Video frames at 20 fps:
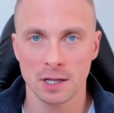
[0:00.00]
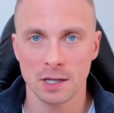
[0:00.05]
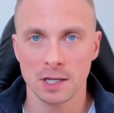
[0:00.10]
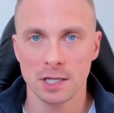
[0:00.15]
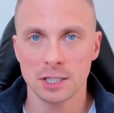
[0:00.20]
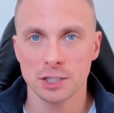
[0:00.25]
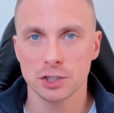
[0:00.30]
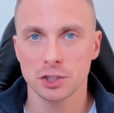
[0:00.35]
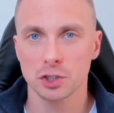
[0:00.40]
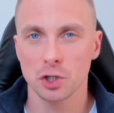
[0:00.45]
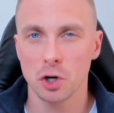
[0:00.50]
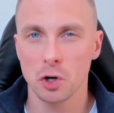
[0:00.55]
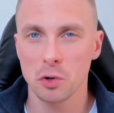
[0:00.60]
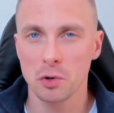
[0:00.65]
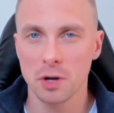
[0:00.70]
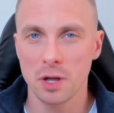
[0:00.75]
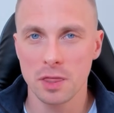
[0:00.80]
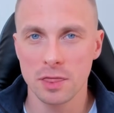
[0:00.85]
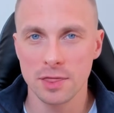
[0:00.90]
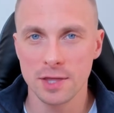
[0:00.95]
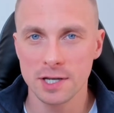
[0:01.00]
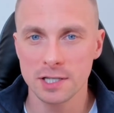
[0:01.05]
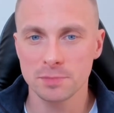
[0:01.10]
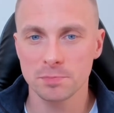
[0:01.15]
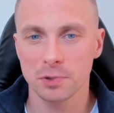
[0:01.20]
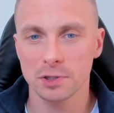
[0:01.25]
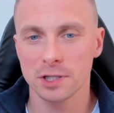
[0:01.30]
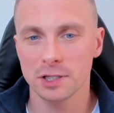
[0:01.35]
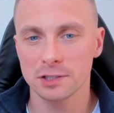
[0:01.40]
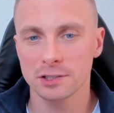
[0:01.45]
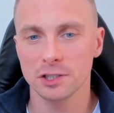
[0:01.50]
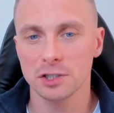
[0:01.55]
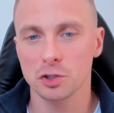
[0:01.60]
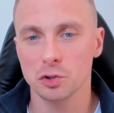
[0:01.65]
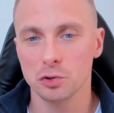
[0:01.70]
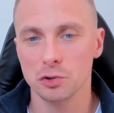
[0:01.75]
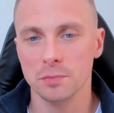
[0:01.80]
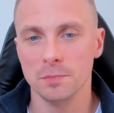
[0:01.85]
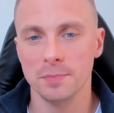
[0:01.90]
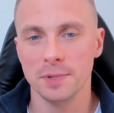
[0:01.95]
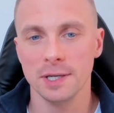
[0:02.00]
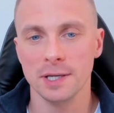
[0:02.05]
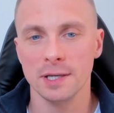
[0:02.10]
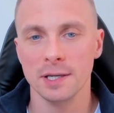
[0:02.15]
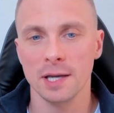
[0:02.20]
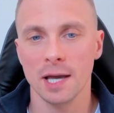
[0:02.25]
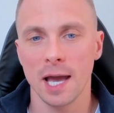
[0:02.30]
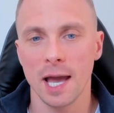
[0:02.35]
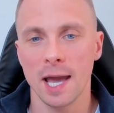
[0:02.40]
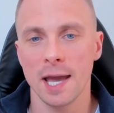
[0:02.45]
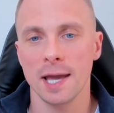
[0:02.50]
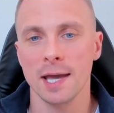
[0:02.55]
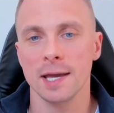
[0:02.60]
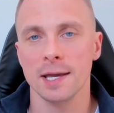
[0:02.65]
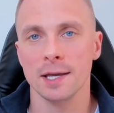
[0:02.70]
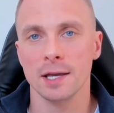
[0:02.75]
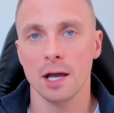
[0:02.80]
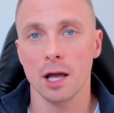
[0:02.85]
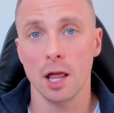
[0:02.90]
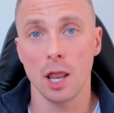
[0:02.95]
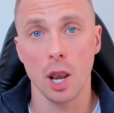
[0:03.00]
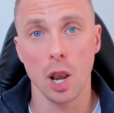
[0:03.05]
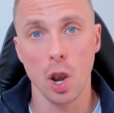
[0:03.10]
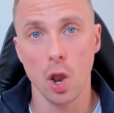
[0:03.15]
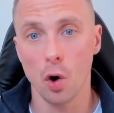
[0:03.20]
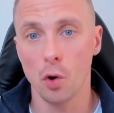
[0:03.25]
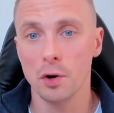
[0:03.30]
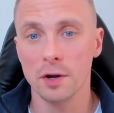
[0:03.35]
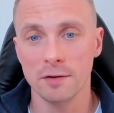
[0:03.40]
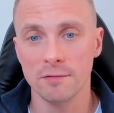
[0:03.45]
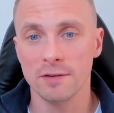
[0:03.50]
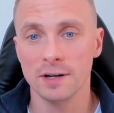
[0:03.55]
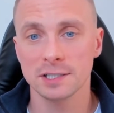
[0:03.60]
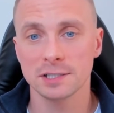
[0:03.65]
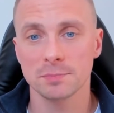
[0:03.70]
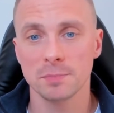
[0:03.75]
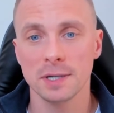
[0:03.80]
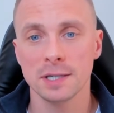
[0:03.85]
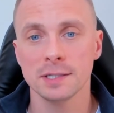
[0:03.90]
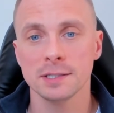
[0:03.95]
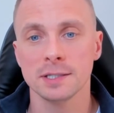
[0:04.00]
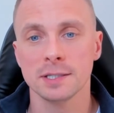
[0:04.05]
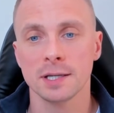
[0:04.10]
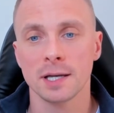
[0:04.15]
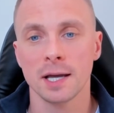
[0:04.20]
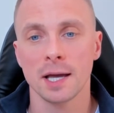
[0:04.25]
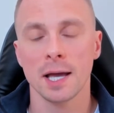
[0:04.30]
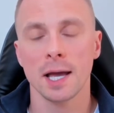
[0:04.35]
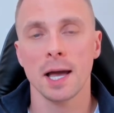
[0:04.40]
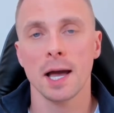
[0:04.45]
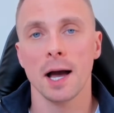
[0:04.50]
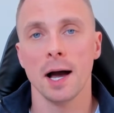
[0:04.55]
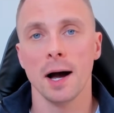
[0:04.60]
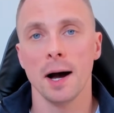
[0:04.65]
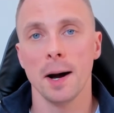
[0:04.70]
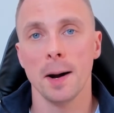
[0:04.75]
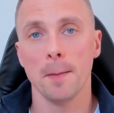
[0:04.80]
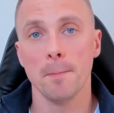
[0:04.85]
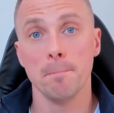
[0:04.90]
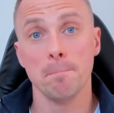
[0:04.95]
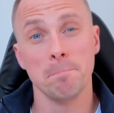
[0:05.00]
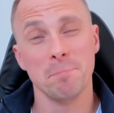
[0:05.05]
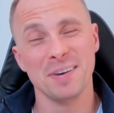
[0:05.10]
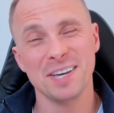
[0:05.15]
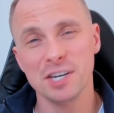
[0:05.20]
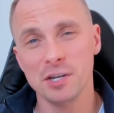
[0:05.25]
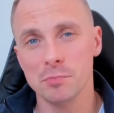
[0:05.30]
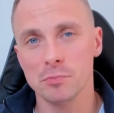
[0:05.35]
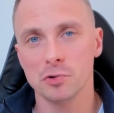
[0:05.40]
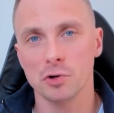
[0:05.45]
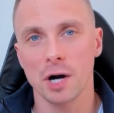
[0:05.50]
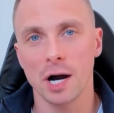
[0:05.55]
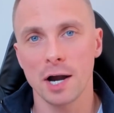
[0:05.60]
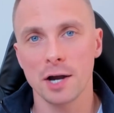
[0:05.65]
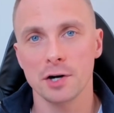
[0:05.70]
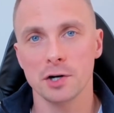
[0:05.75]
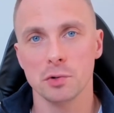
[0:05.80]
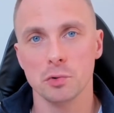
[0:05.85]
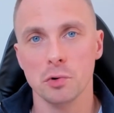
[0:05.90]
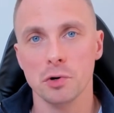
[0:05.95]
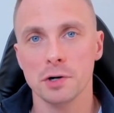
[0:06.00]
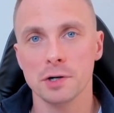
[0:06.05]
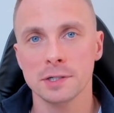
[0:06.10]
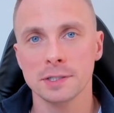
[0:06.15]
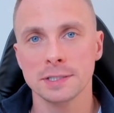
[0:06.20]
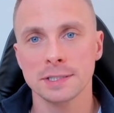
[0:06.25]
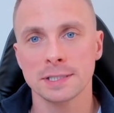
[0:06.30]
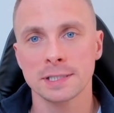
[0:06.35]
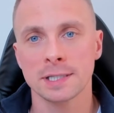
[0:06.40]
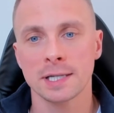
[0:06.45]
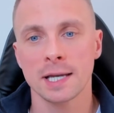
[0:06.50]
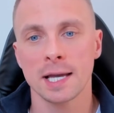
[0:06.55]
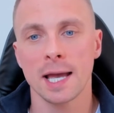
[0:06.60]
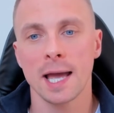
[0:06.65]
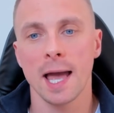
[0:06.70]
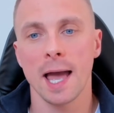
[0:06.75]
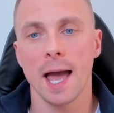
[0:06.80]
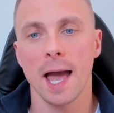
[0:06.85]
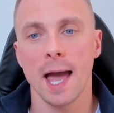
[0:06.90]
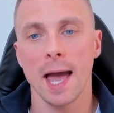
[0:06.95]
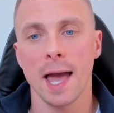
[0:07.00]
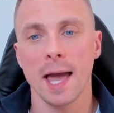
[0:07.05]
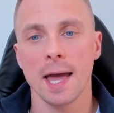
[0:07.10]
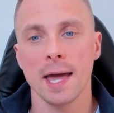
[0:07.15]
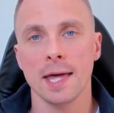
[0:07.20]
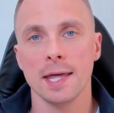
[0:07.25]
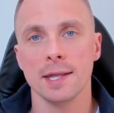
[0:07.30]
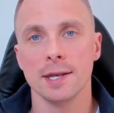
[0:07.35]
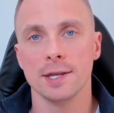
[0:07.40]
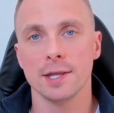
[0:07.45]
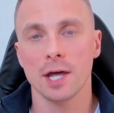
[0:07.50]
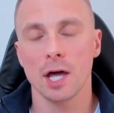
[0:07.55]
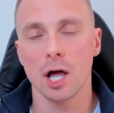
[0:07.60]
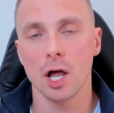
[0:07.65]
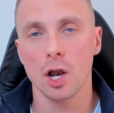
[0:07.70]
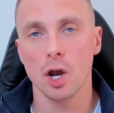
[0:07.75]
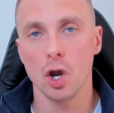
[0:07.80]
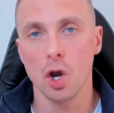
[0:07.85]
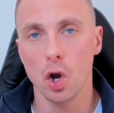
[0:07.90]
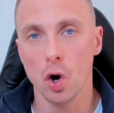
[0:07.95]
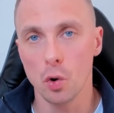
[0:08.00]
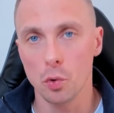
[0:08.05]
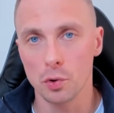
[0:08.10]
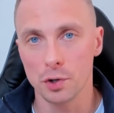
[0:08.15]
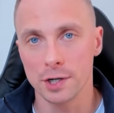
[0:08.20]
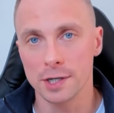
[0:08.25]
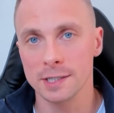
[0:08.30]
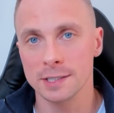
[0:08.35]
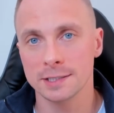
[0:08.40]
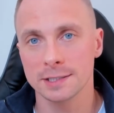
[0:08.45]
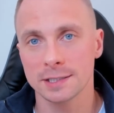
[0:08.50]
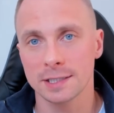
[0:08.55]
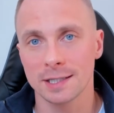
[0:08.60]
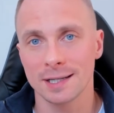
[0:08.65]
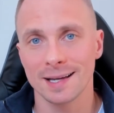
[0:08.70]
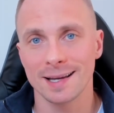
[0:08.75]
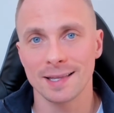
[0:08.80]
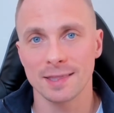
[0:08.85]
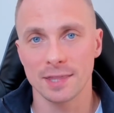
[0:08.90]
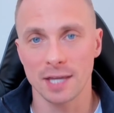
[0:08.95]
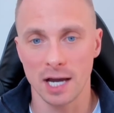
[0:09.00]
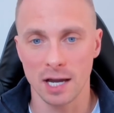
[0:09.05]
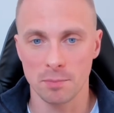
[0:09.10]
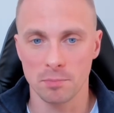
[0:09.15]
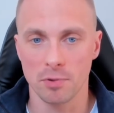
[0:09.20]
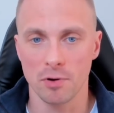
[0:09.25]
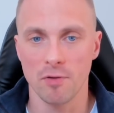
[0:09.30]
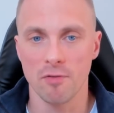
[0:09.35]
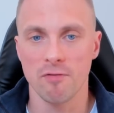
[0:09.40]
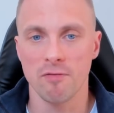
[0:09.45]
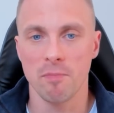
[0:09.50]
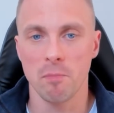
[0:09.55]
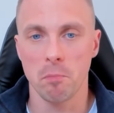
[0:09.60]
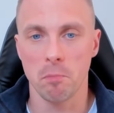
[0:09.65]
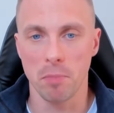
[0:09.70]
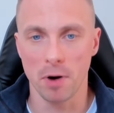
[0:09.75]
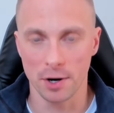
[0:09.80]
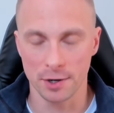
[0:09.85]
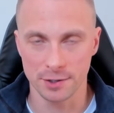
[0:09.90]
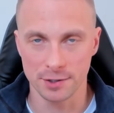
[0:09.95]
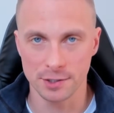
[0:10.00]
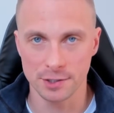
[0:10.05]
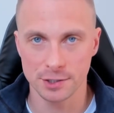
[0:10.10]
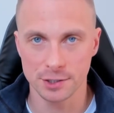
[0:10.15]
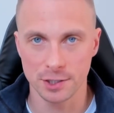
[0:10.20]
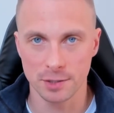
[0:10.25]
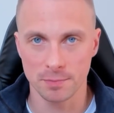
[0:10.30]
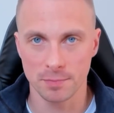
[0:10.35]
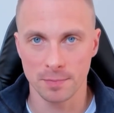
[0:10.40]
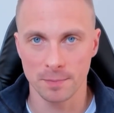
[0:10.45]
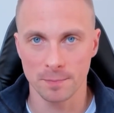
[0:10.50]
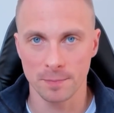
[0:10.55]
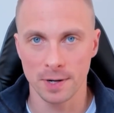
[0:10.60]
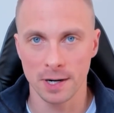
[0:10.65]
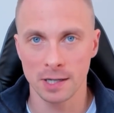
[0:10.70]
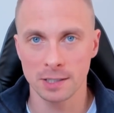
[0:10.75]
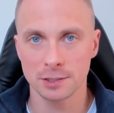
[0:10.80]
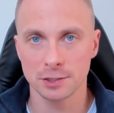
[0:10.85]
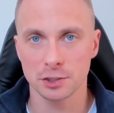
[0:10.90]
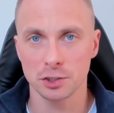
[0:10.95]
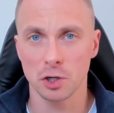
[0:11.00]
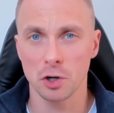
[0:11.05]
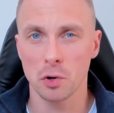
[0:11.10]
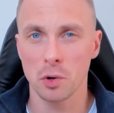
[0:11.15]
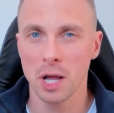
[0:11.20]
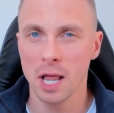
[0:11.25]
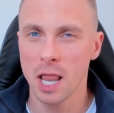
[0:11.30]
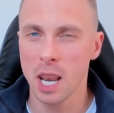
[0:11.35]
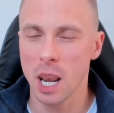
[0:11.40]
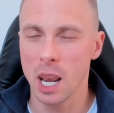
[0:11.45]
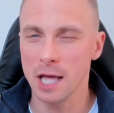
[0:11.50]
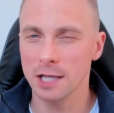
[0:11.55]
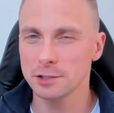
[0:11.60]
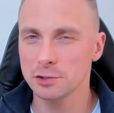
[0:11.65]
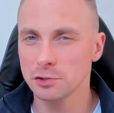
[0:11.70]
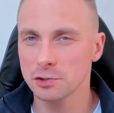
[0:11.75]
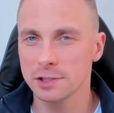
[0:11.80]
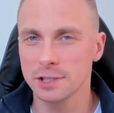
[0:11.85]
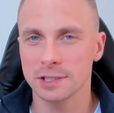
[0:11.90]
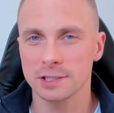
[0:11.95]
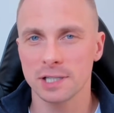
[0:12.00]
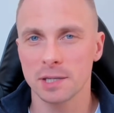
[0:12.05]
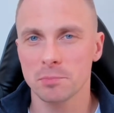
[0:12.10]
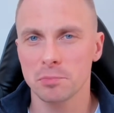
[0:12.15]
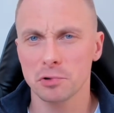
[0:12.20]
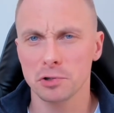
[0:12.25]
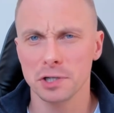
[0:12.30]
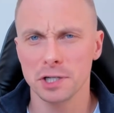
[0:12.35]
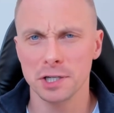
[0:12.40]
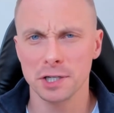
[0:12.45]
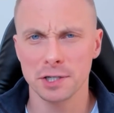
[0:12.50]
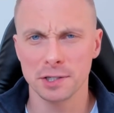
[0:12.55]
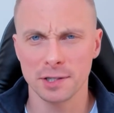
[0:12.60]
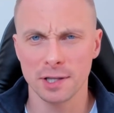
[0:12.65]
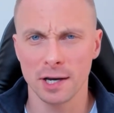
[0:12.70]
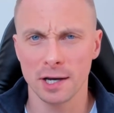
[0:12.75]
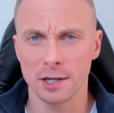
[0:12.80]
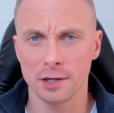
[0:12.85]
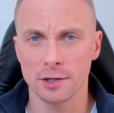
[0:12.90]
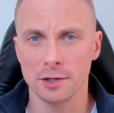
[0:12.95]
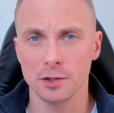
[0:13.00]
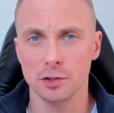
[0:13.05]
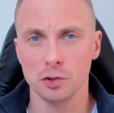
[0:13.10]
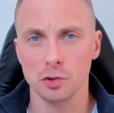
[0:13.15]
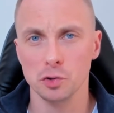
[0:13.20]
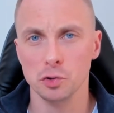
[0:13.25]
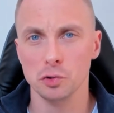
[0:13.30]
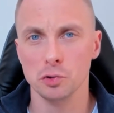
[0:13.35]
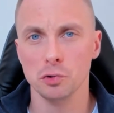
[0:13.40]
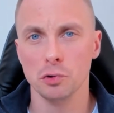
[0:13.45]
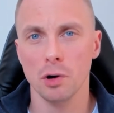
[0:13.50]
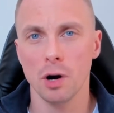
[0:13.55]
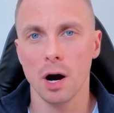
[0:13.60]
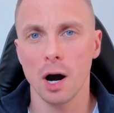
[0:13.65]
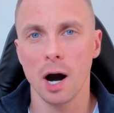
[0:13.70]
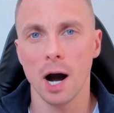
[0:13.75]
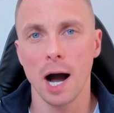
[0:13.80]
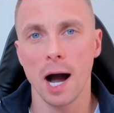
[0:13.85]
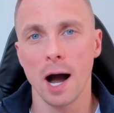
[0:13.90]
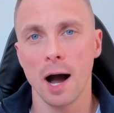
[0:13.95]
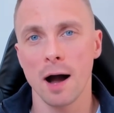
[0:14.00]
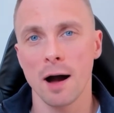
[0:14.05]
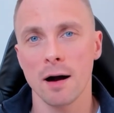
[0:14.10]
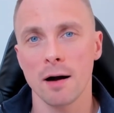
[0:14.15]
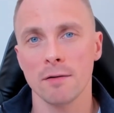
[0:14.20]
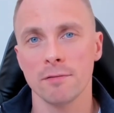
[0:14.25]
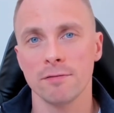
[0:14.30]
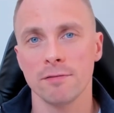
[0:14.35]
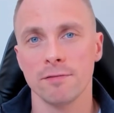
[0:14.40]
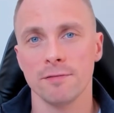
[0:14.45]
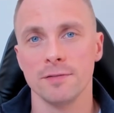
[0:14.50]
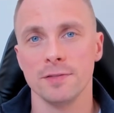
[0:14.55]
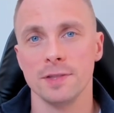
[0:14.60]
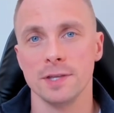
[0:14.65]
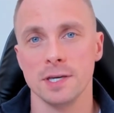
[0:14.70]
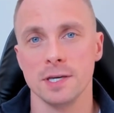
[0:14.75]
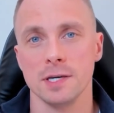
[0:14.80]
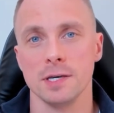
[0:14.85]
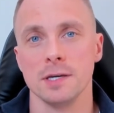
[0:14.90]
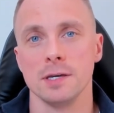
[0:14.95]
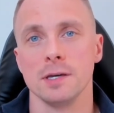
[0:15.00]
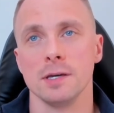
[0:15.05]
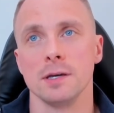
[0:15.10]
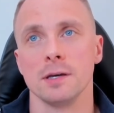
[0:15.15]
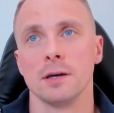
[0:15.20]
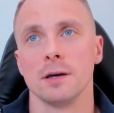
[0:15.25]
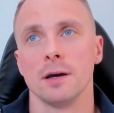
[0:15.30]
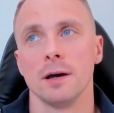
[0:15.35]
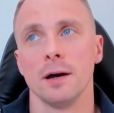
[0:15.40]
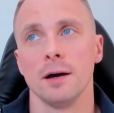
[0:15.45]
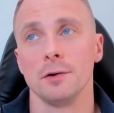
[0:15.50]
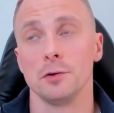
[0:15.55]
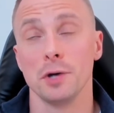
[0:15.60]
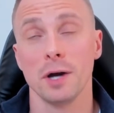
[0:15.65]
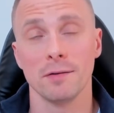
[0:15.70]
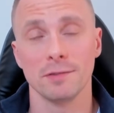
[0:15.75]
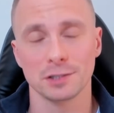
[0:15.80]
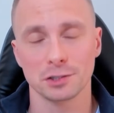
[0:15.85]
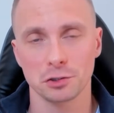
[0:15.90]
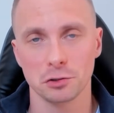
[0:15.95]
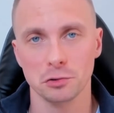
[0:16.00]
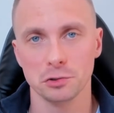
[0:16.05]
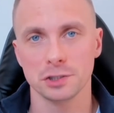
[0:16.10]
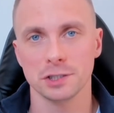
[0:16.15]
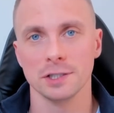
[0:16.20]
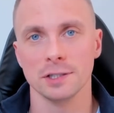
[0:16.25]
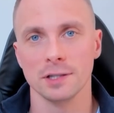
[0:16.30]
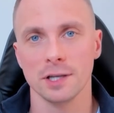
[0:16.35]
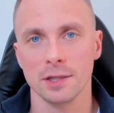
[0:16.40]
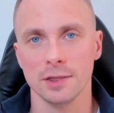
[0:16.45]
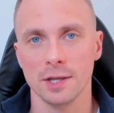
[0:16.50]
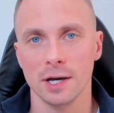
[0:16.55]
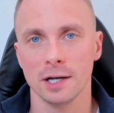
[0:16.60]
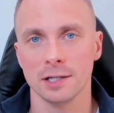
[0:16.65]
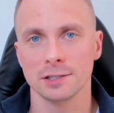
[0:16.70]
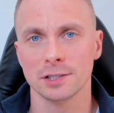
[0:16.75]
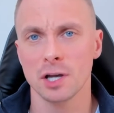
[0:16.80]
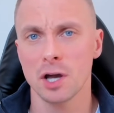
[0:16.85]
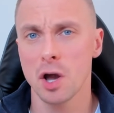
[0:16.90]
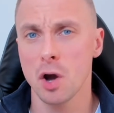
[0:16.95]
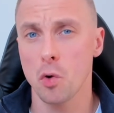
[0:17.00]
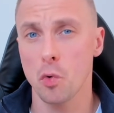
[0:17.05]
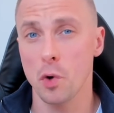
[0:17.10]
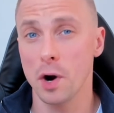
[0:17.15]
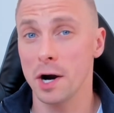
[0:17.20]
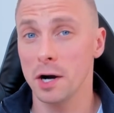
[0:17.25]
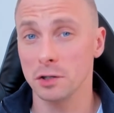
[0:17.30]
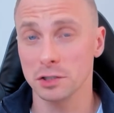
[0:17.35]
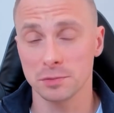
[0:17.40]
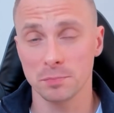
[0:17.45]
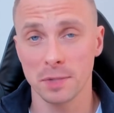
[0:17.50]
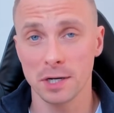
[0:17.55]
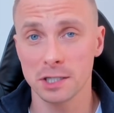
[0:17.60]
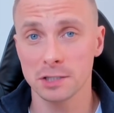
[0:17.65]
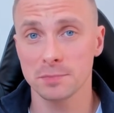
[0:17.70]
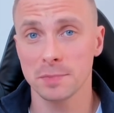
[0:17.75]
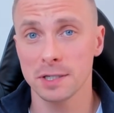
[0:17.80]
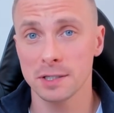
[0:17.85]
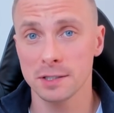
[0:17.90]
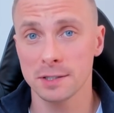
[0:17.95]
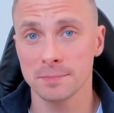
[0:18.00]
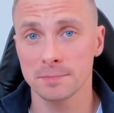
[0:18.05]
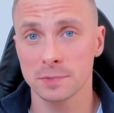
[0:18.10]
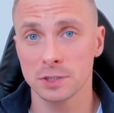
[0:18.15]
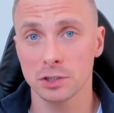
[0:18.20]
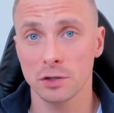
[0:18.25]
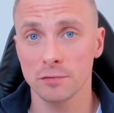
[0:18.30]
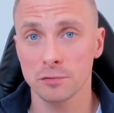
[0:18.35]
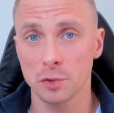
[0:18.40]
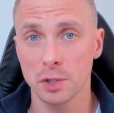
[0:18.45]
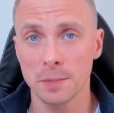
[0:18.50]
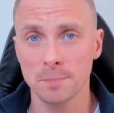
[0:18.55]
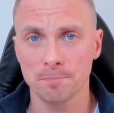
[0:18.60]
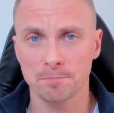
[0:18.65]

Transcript: So this potentially could be a low investment, medium to high rewards, and low risk type of partnership, right? So let's use the example here that you have a solution that does warehouse management software,